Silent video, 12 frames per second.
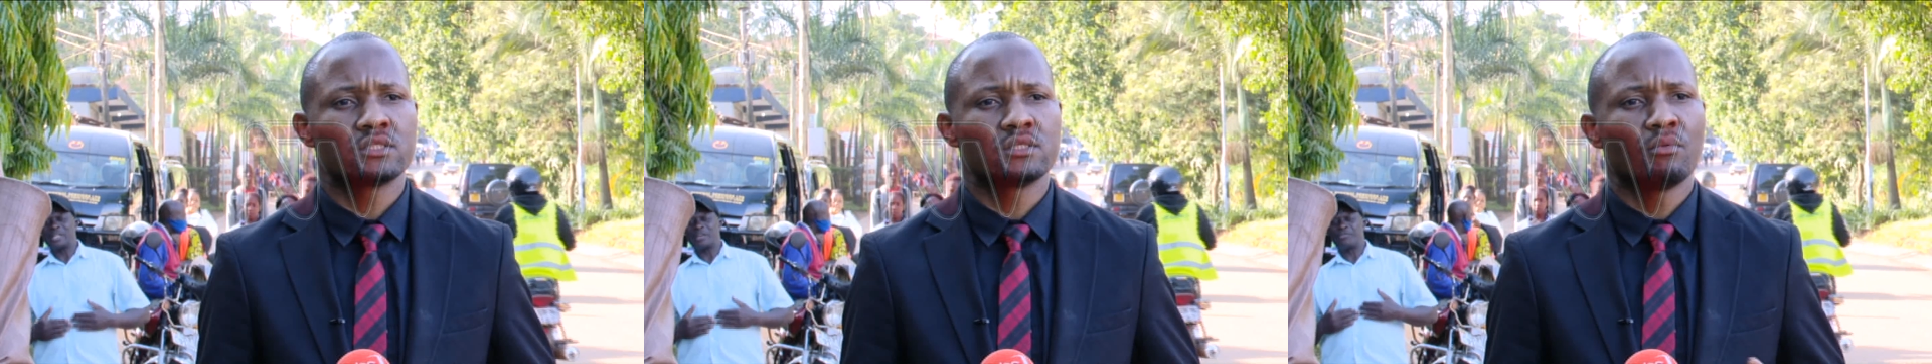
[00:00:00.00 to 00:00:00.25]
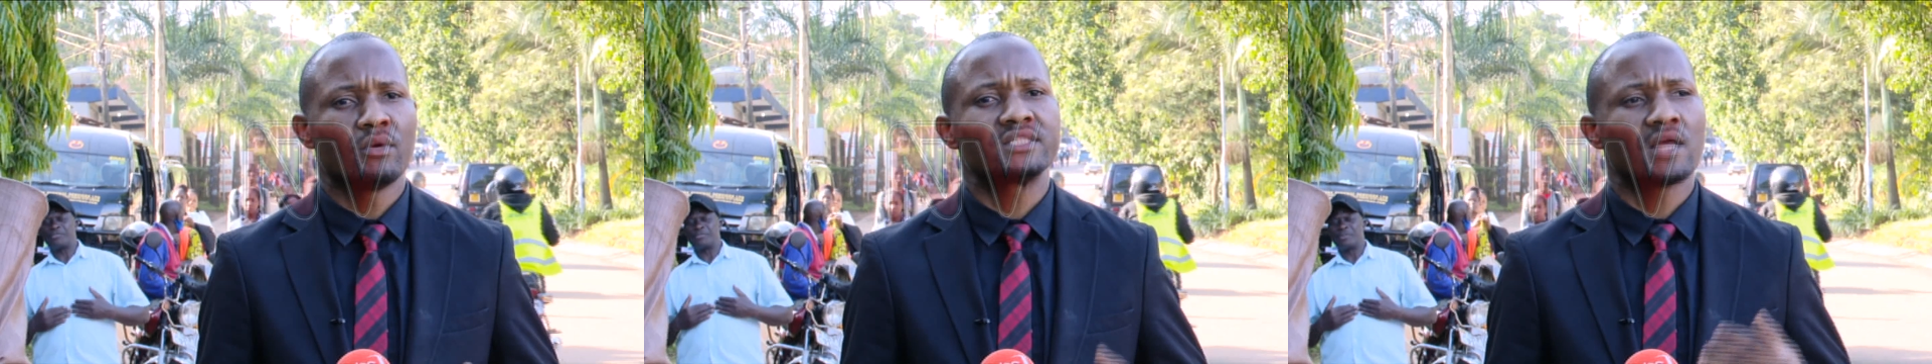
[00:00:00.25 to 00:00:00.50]

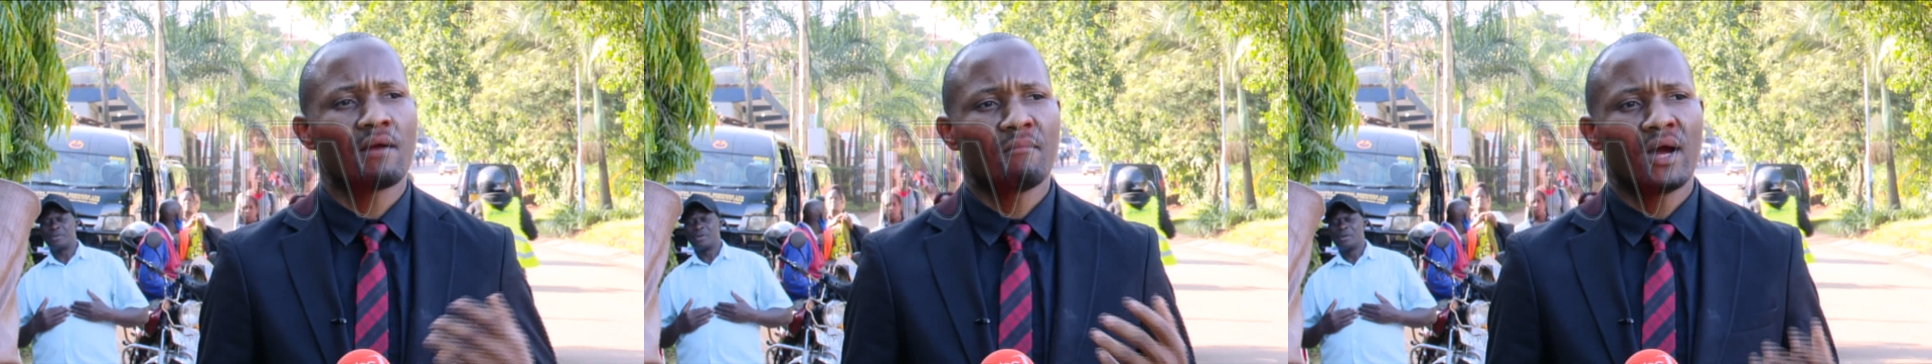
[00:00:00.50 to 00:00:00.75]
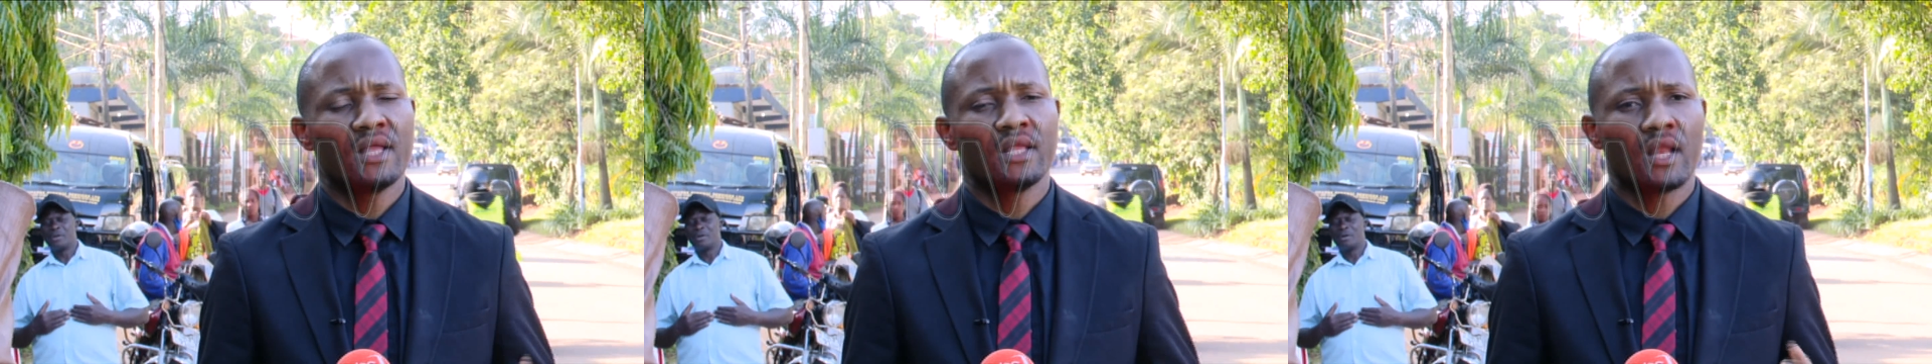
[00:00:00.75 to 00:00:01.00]
Kizibu
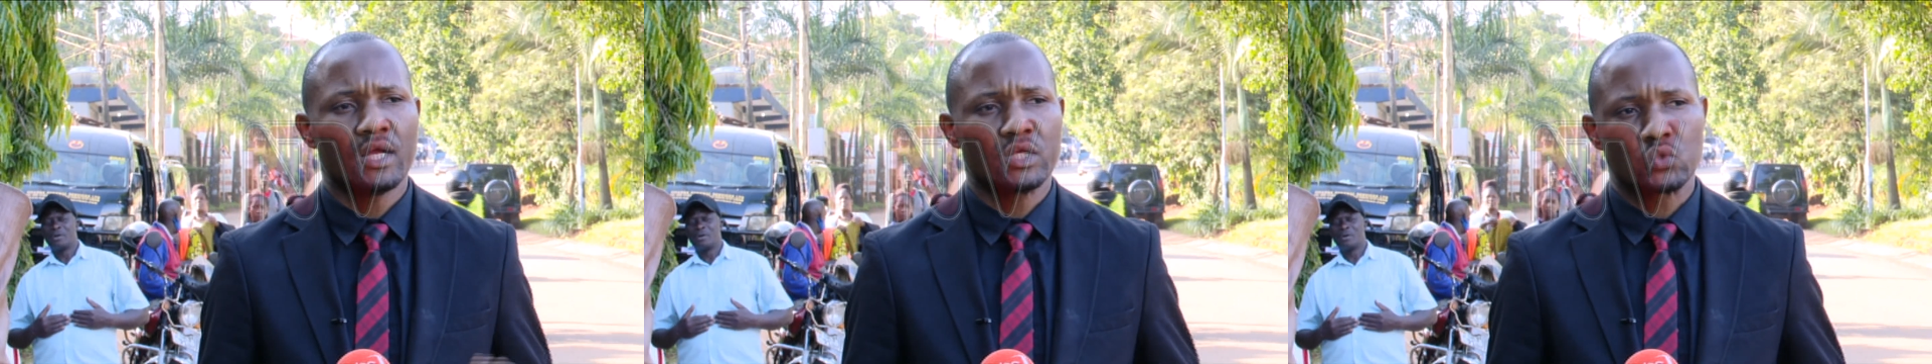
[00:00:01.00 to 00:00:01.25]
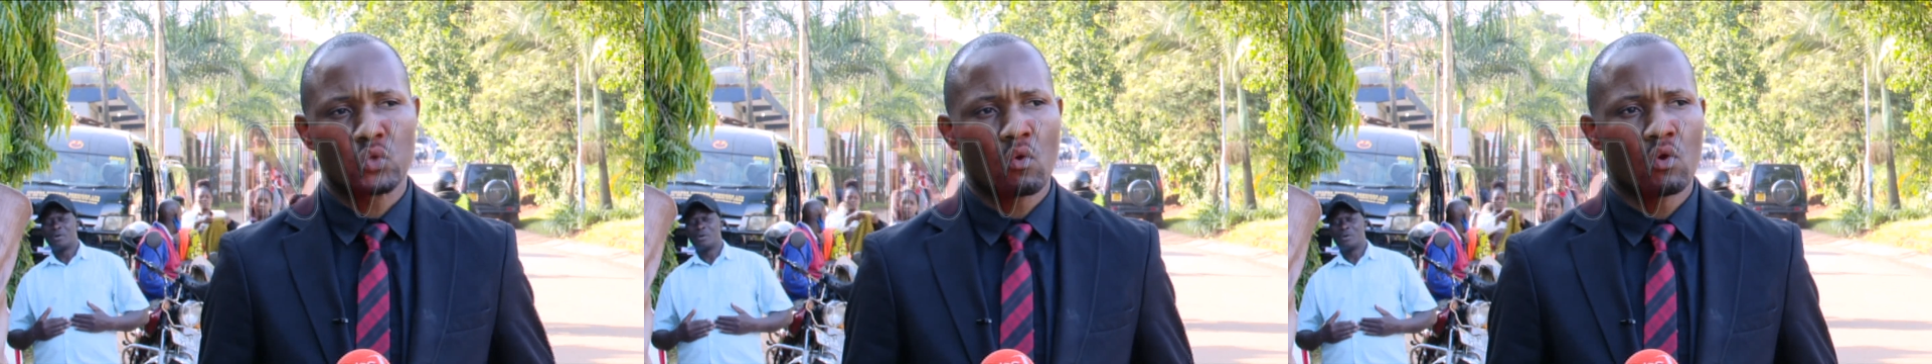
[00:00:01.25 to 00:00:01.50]
ekyamaanyi naye
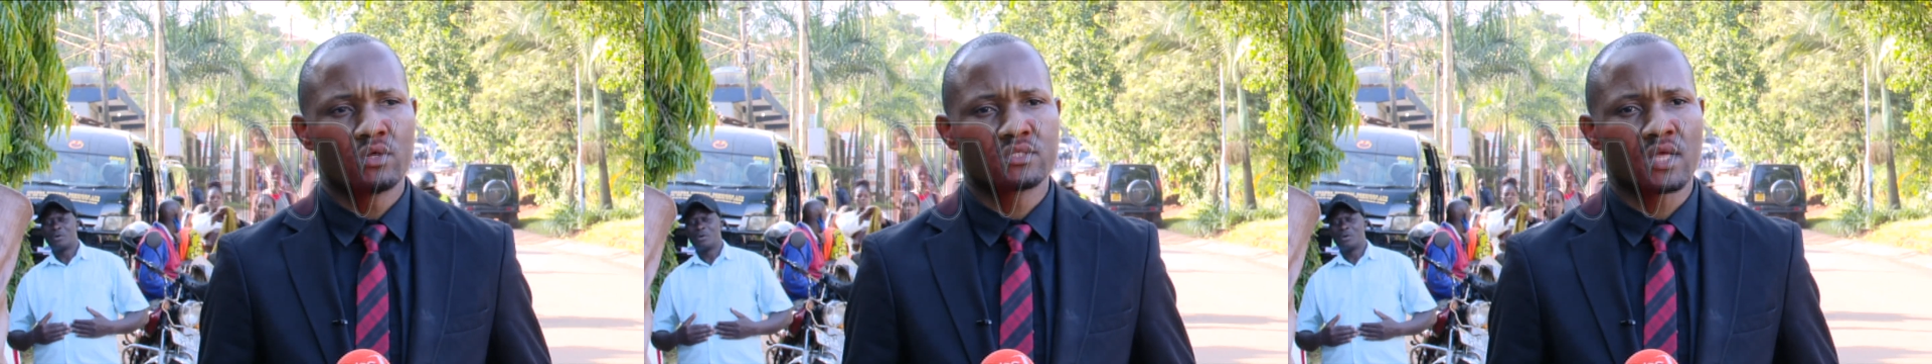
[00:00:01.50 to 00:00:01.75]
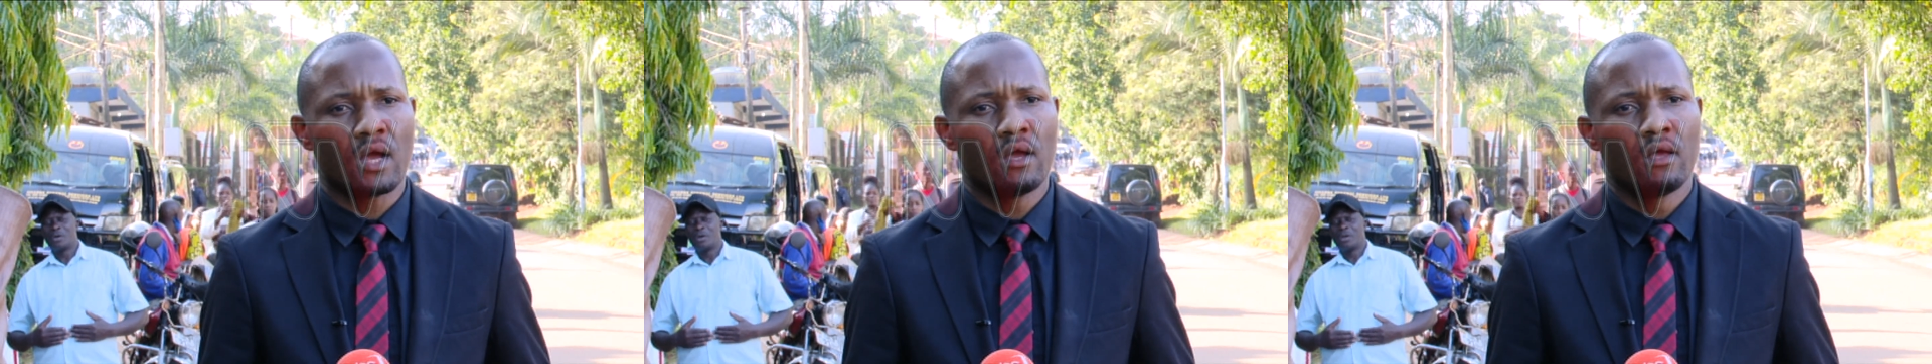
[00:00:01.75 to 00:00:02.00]

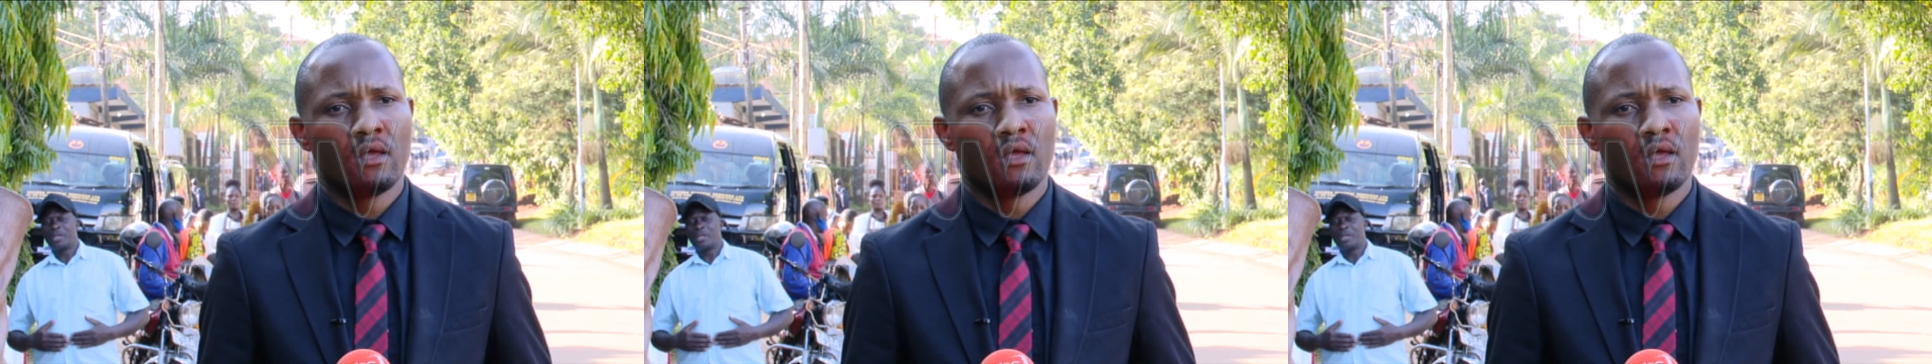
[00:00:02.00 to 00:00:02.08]
tulowooza